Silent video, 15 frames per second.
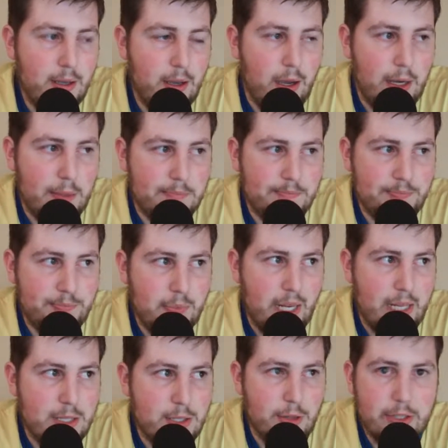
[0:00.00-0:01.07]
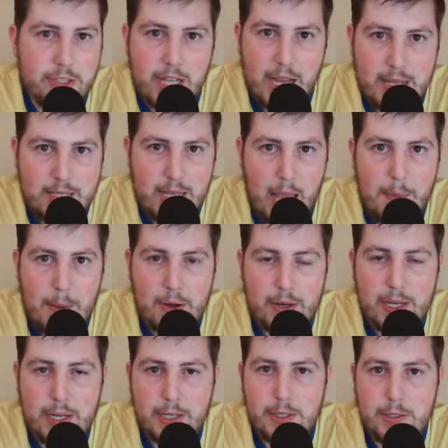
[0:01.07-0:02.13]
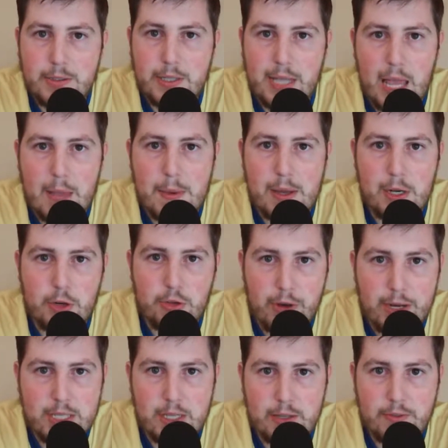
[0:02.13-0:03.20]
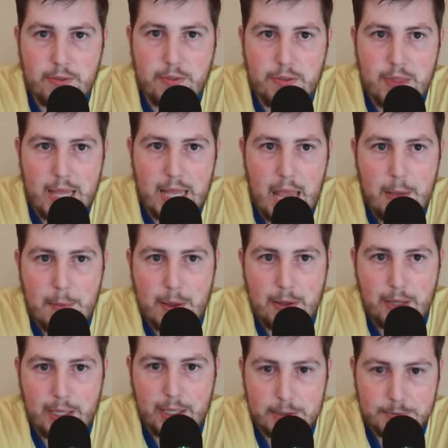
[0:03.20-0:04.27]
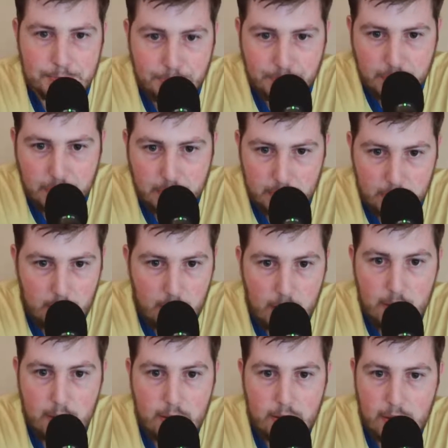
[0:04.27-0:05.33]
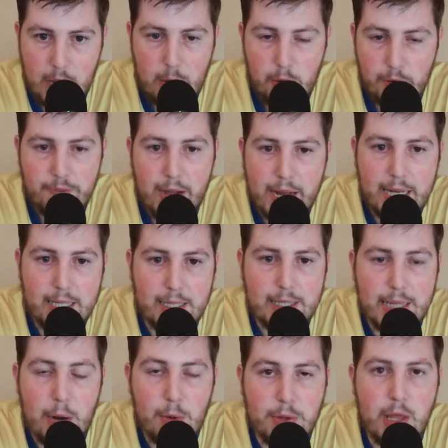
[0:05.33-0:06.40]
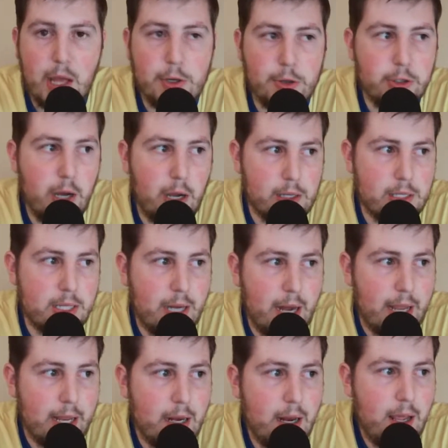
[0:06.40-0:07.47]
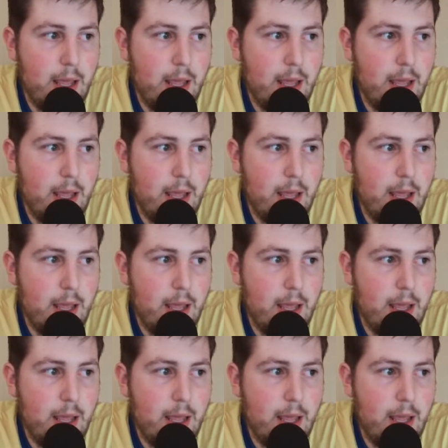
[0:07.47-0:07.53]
And so the Jazz came out here. They came out aggressive. They came out like they were fighting like they were the underdogs tonight.